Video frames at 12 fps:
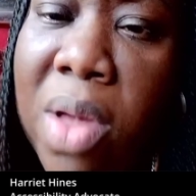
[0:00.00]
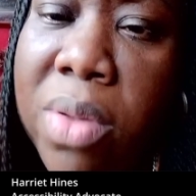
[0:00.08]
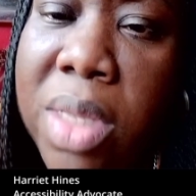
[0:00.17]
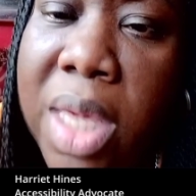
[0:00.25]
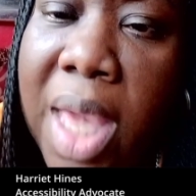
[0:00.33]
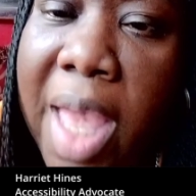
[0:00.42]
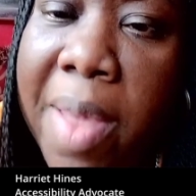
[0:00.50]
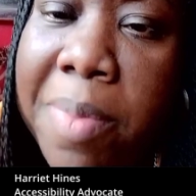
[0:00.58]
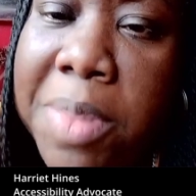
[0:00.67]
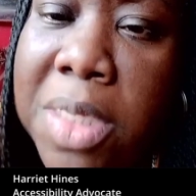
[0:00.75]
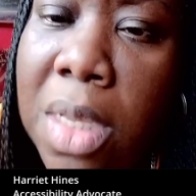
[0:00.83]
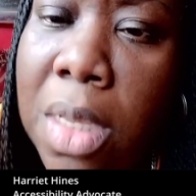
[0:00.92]

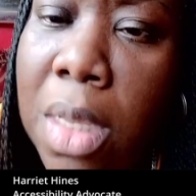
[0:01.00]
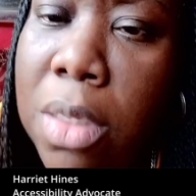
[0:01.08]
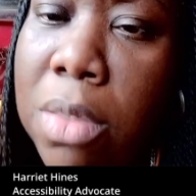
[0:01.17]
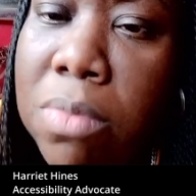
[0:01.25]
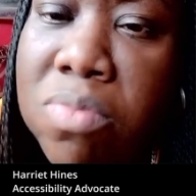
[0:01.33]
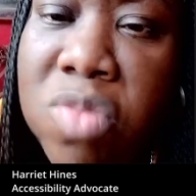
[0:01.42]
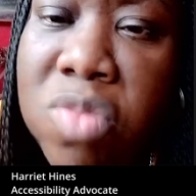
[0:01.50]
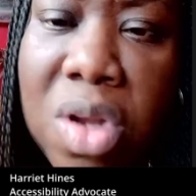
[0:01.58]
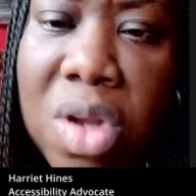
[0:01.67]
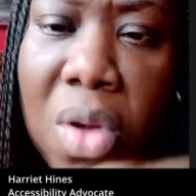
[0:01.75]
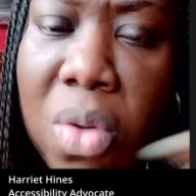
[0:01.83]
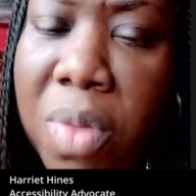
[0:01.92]
kept.
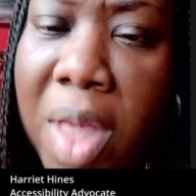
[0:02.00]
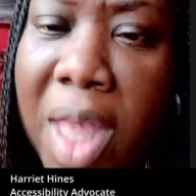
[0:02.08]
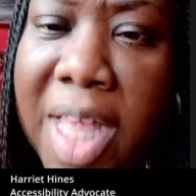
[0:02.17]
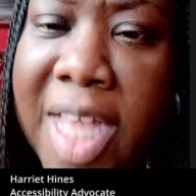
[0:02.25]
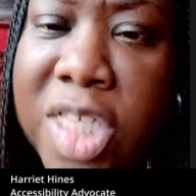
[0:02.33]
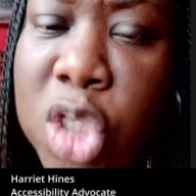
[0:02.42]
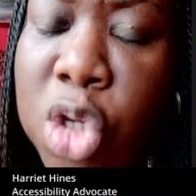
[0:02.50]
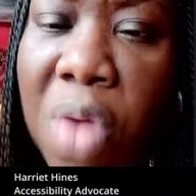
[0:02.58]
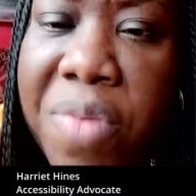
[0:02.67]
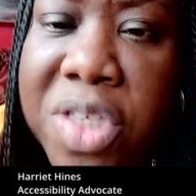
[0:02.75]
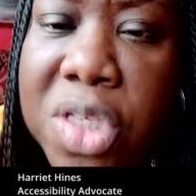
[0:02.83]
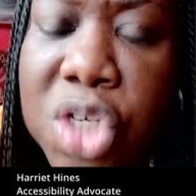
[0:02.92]
It's a
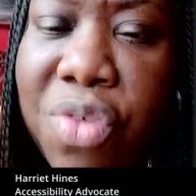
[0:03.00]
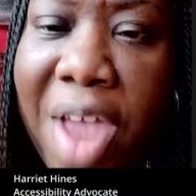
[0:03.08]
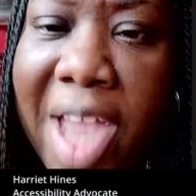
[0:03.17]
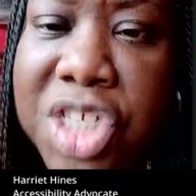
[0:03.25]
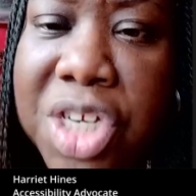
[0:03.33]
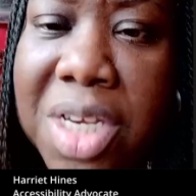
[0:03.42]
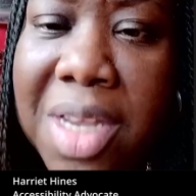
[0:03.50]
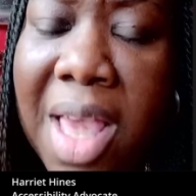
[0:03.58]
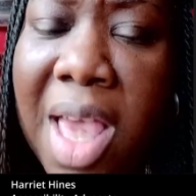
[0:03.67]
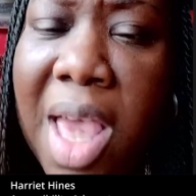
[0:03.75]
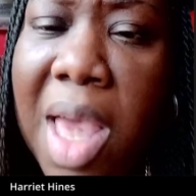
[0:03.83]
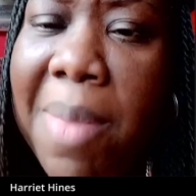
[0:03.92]
tourist attraction.
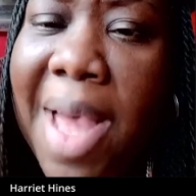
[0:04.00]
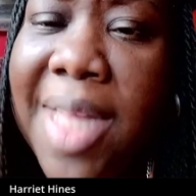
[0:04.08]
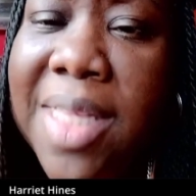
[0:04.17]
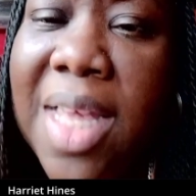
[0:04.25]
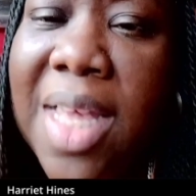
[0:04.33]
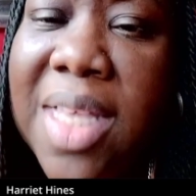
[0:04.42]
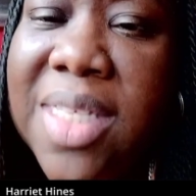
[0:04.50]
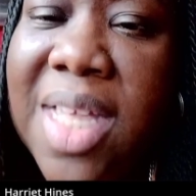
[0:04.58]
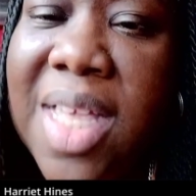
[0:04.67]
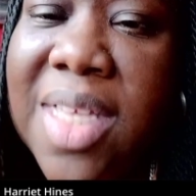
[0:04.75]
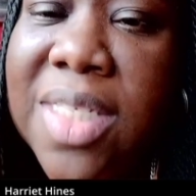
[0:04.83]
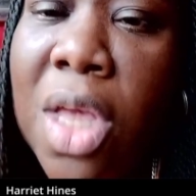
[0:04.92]
And my thing is
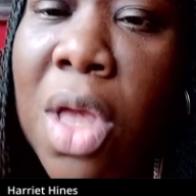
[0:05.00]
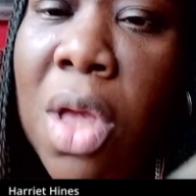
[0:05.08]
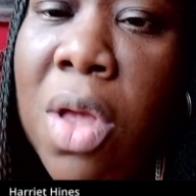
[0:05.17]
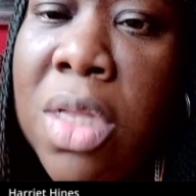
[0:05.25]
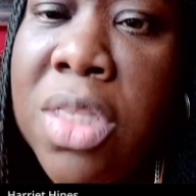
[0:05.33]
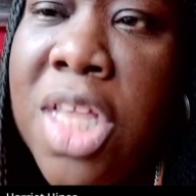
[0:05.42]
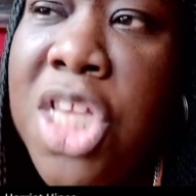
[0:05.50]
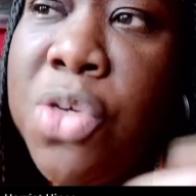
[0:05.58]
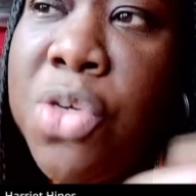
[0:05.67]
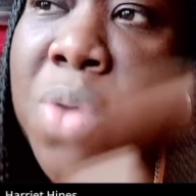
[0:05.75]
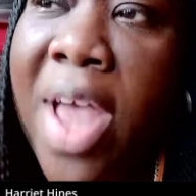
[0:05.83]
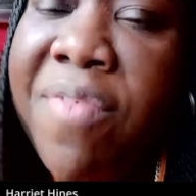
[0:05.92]
this: did
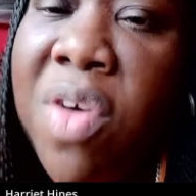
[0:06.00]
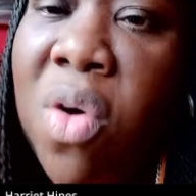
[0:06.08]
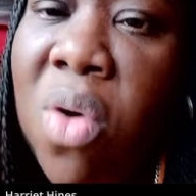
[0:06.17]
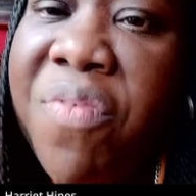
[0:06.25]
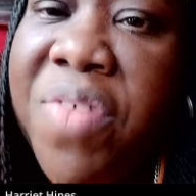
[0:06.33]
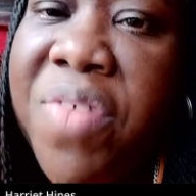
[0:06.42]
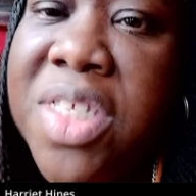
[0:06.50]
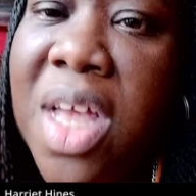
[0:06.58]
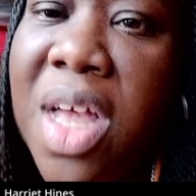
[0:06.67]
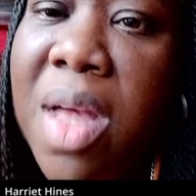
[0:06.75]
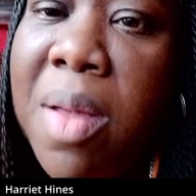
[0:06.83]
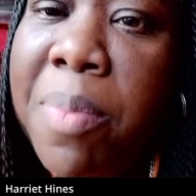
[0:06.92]
you ever offer
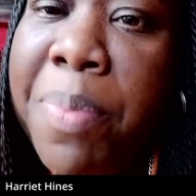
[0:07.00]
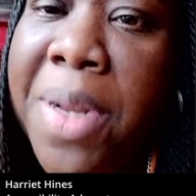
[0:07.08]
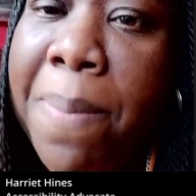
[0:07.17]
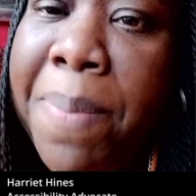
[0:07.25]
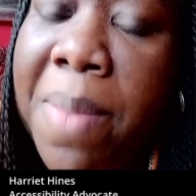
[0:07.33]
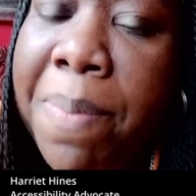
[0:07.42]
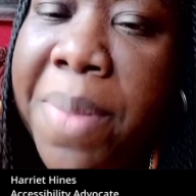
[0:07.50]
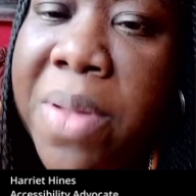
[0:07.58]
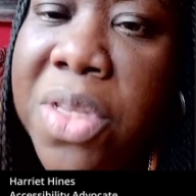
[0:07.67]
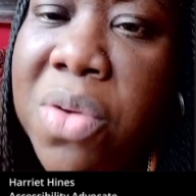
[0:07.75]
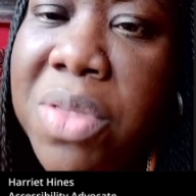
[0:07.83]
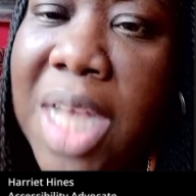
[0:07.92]
to put a big
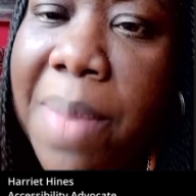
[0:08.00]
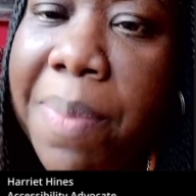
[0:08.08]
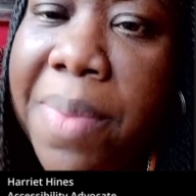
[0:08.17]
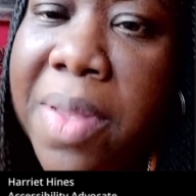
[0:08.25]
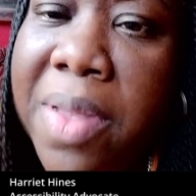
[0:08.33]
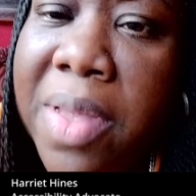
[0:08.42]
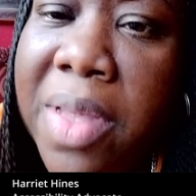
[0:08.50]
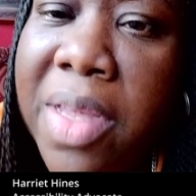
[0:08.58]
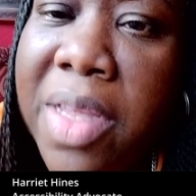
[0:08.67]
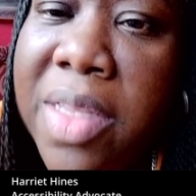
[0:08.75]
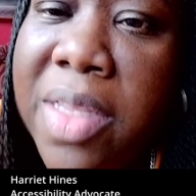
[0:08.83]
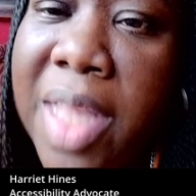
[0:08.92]
building on top of
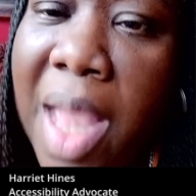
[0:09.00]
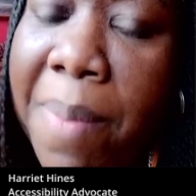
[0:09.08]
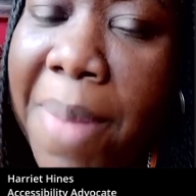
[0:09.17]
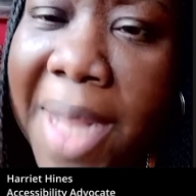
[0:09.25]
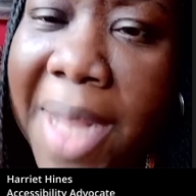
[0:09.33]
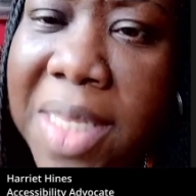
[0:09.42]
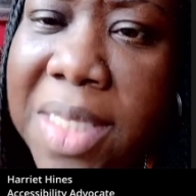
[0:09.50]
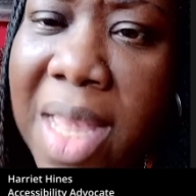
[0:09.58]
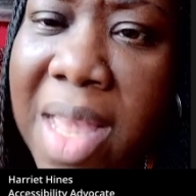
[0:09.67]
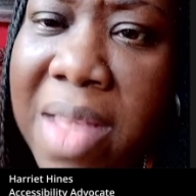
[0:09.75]
their bodies there?